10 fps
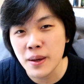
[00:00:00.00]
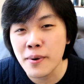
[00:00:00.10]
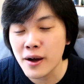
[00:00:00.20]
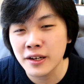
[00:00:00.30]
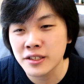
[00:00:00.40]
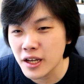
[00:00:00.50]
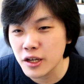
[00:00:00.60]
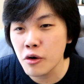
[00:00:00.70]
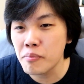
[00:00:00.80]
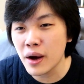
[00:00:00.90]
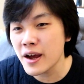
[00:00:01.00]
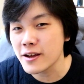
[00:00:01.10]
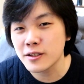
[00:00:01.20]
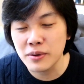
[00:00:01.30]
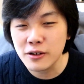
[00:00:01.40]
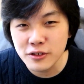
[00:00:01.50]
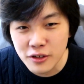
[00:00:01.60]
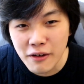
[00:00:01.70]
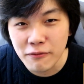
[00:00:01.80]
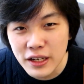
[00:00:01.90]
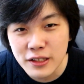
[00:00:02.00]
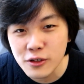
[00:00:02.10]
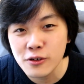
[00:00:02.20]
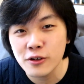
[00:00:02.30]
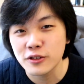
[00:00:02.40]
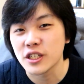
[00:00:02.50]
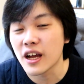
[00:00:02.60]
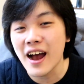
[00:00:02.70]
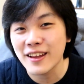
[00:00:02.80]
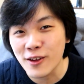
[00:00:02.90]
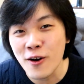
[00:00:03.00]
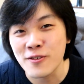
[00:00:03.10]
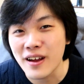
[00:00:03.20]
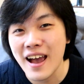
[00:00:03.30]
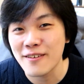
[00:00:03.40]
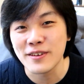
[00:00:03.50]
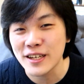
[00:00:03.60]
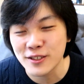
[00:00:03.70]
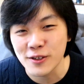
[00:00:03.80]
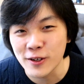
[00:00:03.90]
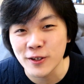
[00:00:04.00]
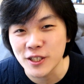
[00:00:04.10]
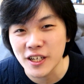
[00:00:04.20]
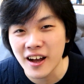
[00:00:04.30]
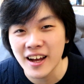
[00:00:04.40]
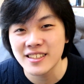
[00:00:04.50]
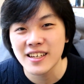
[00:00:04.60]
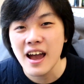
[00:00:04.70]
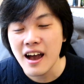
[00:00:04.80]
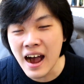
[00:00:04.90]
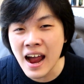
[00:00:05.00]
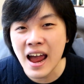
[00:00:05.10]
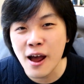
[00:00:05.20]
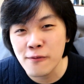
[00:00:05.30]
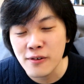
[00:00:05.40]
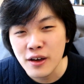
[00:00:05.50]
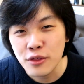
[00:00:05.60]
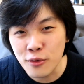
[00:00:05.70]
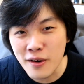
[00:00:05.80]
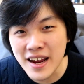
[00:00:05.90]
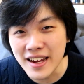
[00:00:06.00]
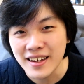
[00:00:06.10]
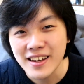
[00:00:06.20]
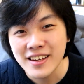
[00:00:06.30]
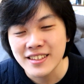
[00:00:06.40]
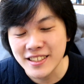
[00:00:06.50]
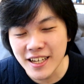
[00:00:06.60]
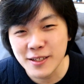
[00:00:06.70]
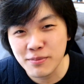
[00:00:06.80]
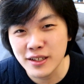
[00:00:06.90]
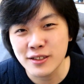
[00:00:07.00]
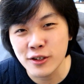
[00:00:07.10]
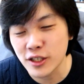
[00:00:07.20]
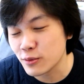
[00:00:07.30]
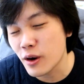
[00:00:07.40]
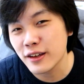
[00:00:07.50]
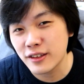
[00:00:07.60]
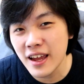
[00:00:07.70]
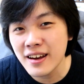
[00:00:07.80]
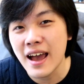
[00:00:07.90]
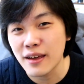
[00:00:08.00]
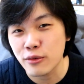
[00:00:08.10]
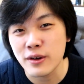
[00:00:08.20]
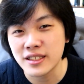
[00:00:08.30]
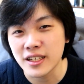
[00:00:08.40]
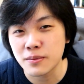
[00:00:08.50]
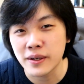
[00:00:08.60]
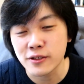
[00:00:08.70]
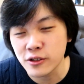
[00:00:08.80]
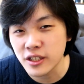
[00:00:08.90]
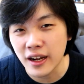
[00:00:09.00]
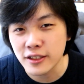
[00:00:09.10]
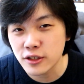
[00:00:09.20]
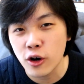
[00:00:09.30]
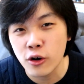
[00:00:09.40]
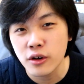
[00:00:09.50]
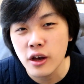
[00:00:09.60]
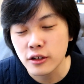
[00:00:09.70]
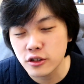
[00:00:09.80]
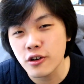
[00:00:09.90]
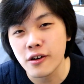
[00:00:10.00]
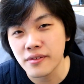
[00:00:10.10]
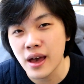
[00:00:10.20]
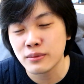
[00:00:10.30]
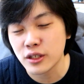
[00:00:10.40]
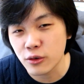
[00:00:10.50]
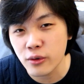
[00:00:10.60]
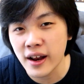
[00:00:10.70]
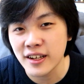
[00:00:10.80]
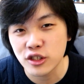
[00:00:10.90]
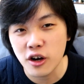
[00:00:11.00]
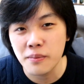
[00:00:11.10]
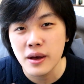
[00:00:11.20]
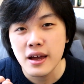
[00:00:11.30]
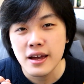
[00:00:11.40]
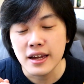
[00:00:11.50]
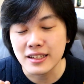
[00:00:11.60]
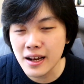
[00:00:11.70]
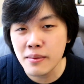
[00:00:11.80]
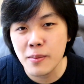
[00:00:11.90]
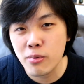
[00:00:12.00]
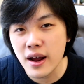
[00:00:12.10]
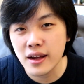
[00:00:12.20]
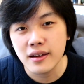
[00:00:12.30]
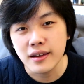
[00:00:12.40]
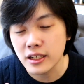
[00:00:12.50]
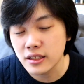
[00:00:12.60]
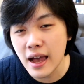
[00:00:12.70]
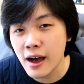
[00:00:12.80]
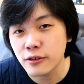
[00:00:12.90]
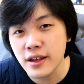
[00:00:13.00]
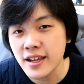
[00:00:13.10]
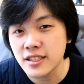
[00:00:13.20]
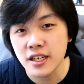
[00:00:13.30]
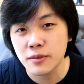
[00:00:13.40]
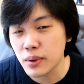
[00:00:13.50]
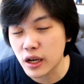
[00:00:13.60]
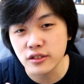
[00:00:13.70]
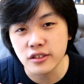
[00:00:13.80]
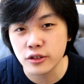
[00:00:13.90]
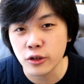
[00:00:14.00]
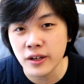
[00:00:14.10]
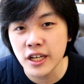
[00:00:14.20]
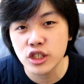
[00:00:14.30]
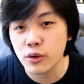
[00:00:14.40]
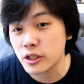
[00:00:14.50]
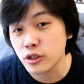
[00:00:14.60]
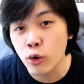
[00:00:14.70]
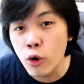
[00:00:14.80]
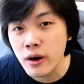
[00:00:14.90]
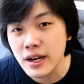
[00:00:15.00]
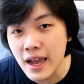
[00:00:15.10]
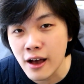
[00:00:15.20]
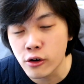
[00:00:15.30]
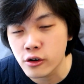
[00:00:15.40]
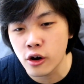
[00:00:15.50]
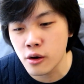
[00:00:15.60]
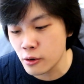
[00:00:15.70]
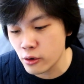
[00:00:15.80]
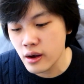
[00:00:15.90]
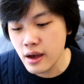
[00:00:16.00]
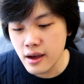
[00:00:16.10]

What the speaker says: People are going to say you're biased because you have V2 Lucci. I don't have V2 Lucci, guys. I have 3 6+ Luccis. Well, I did have 3 6+ Lucci, and I sold 2 of them to the radio shop. His limit break is outdated because of Zunisha, which is already out on global.